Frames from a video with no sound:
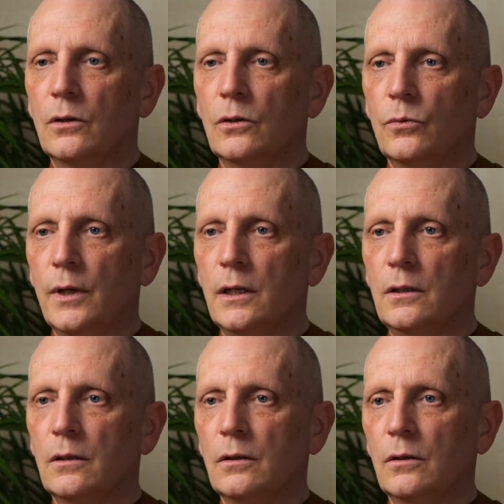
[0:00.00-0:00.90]

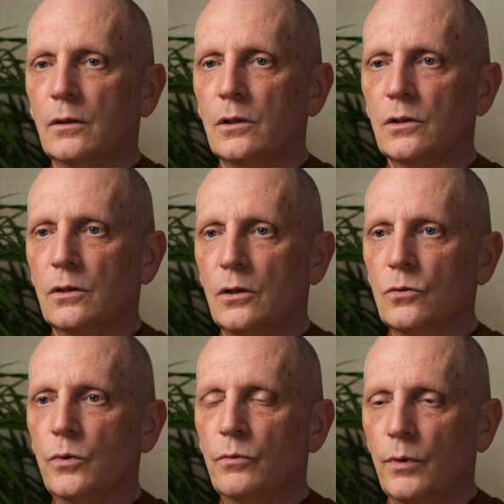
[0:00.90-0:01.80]
right, it
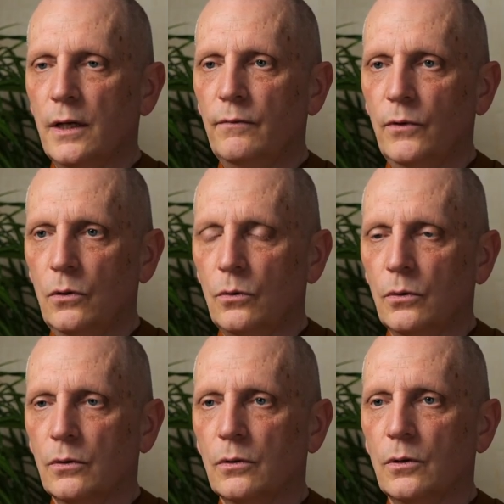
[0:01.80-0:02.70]
starts with right view,
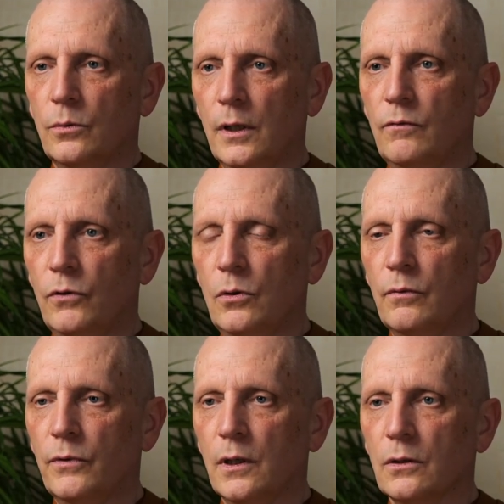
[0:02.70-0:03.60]
the right view
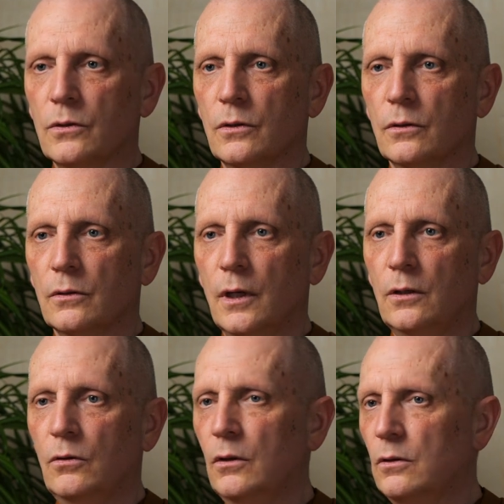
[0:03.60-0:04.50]
of things.
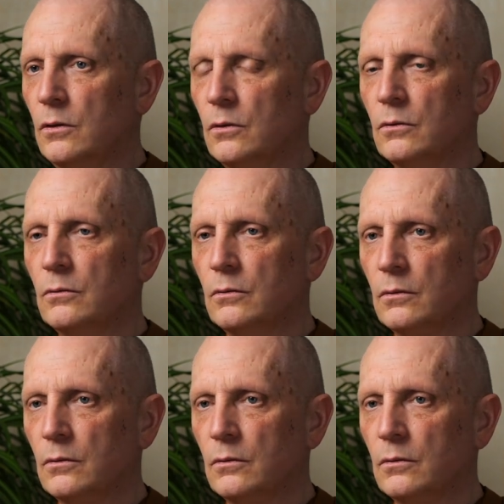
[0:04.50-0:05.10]
And you're on to